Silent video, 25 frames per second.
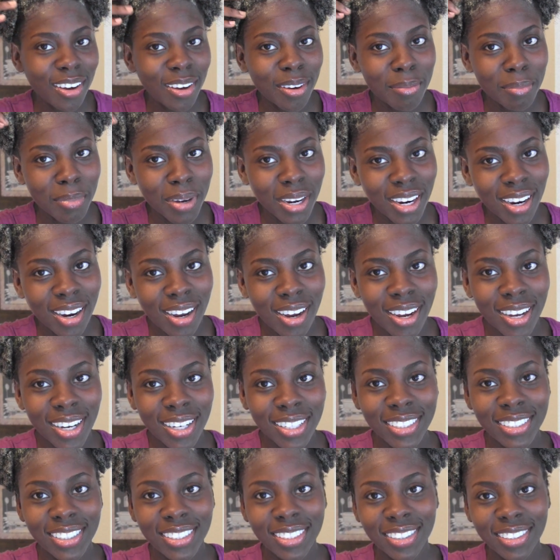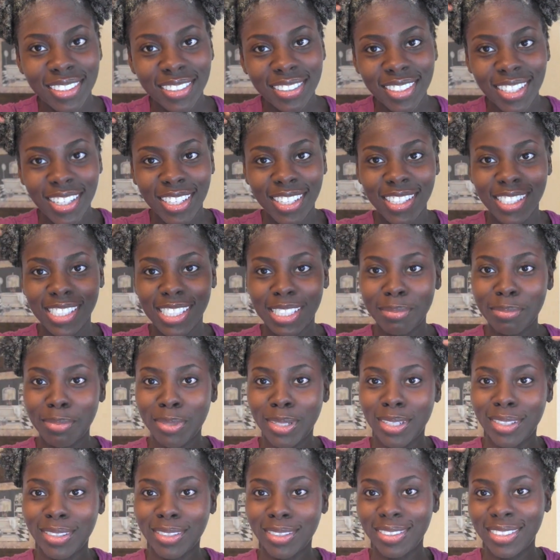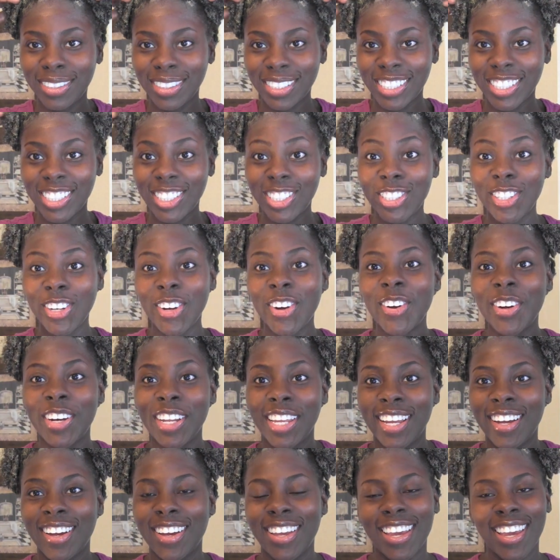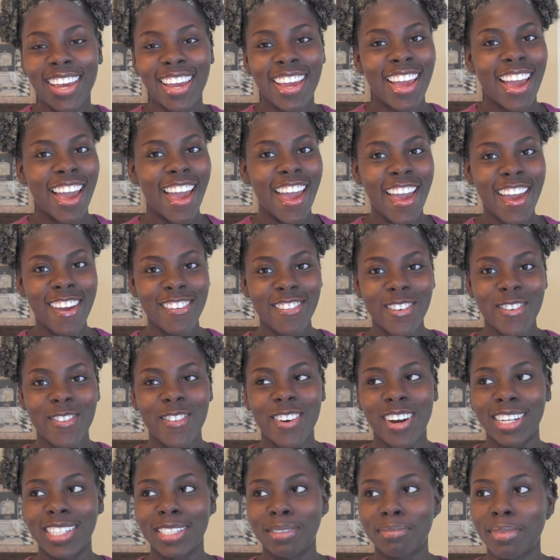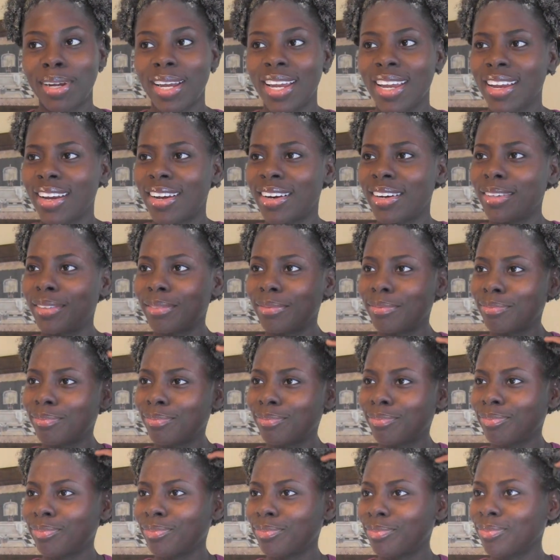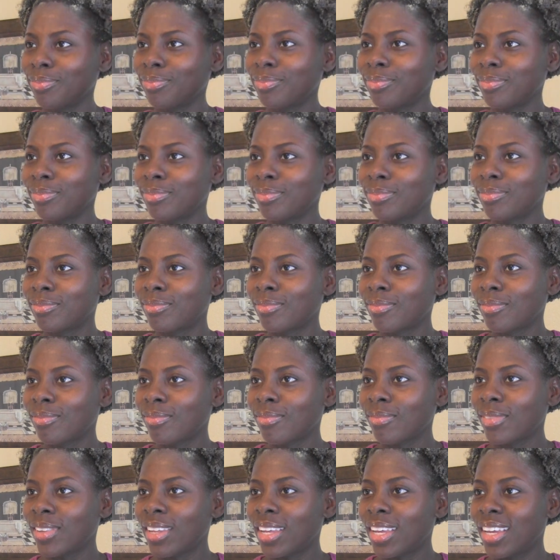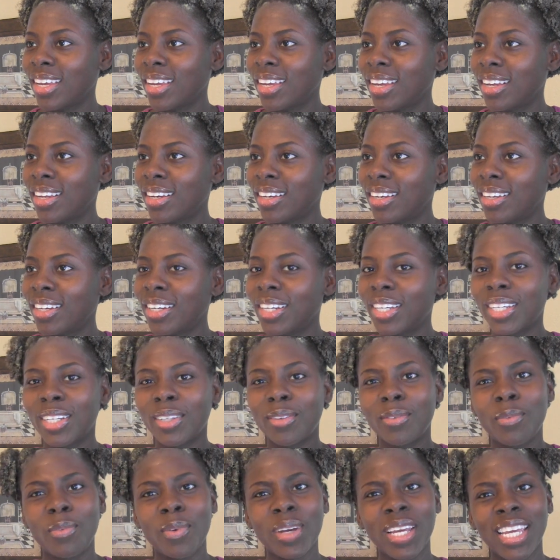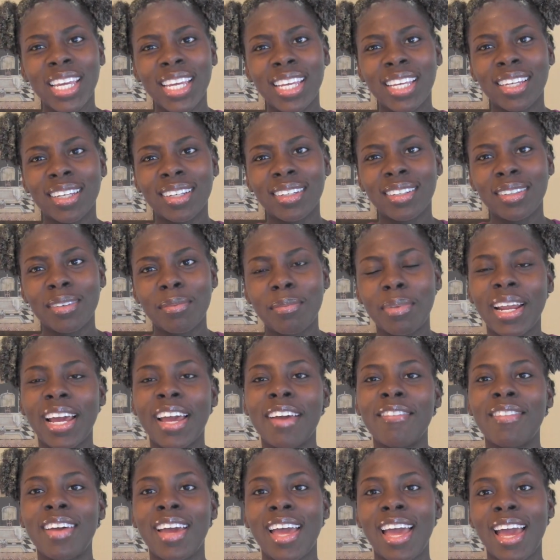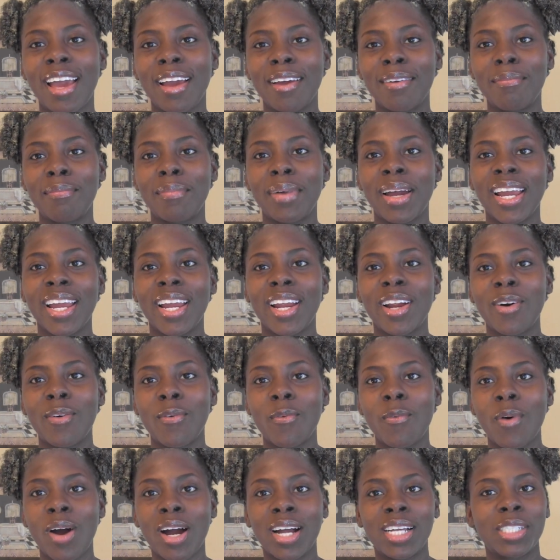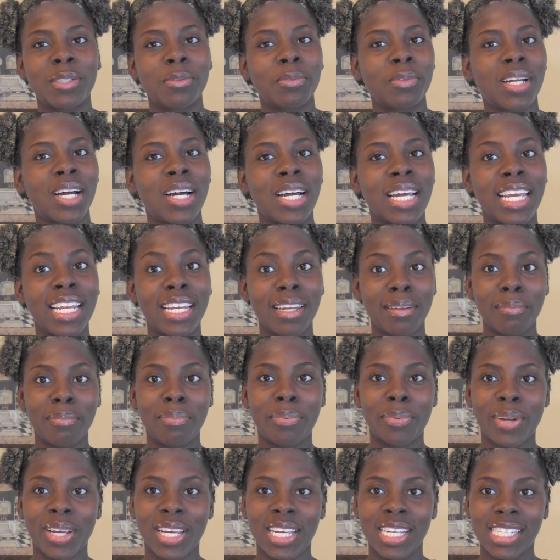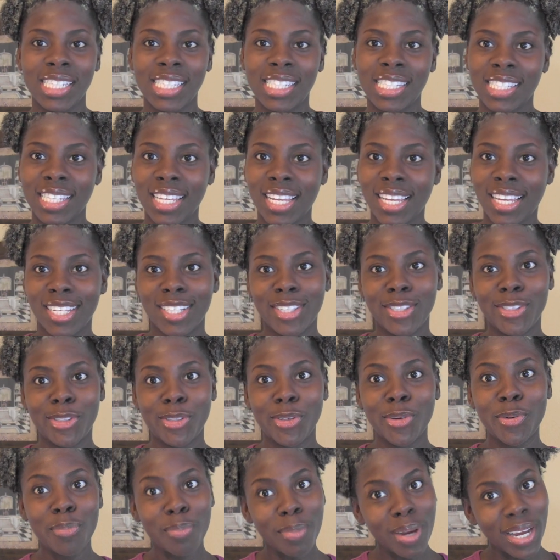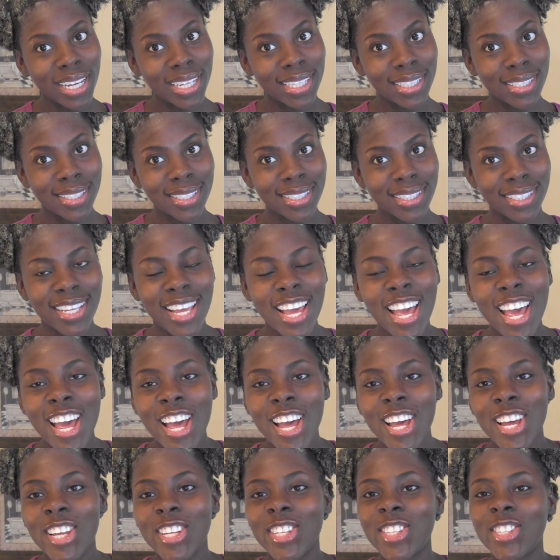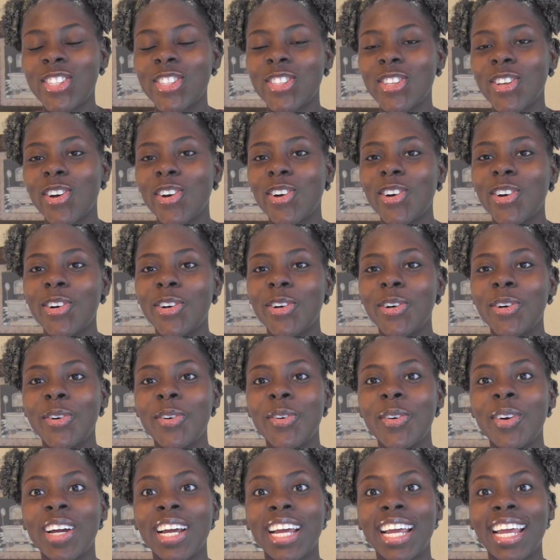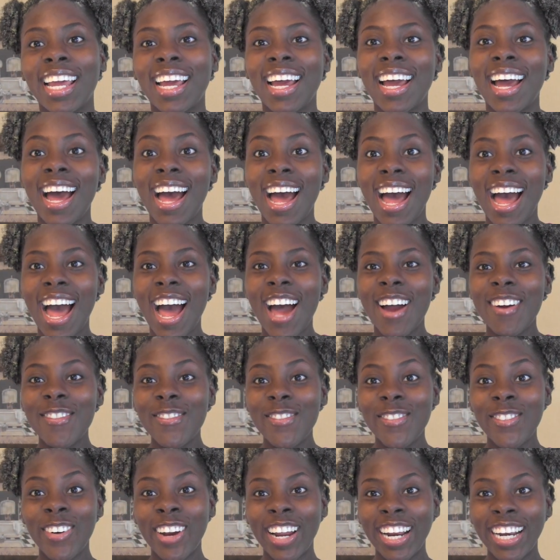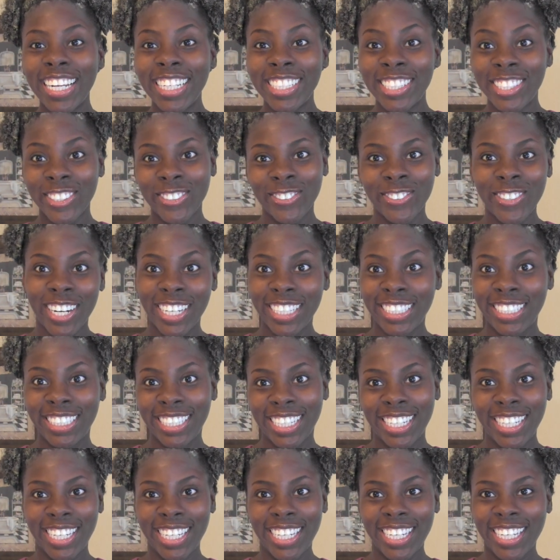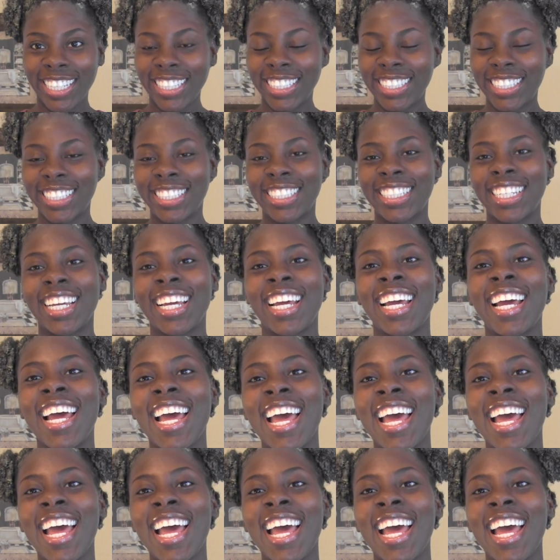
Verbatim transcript: Oh my gosh. And it smells, it's dirty, okay? I haven't washed my hair in a good week, but I haven't had my hair washed without any braids in two months. So I'm ready to wash it.